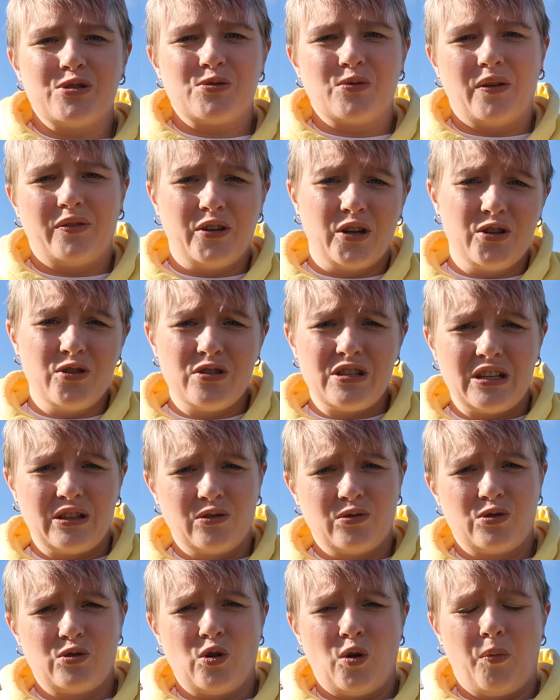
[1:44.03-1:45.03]
So if you're using
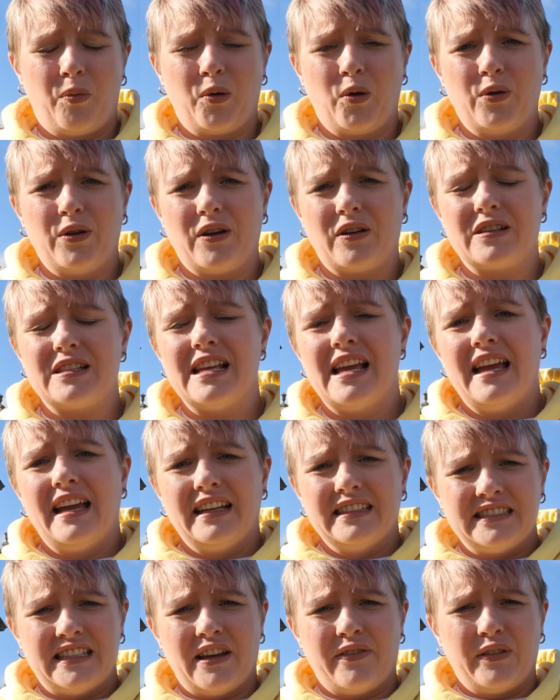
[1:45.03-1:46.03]
those two products,
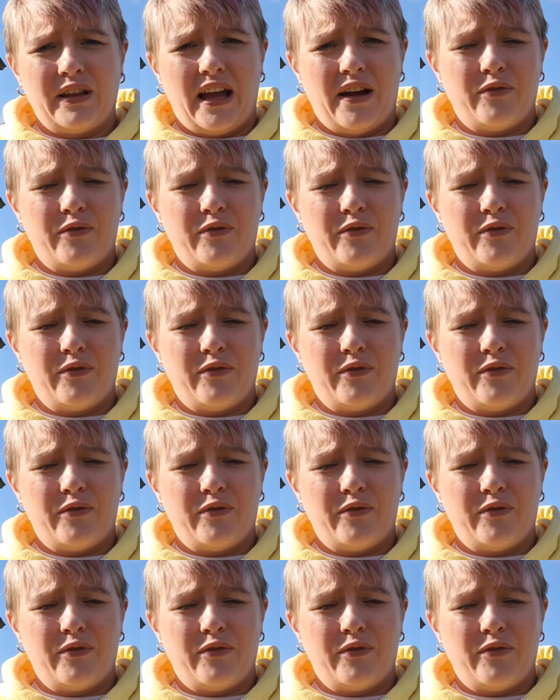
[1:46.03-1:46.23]
definitely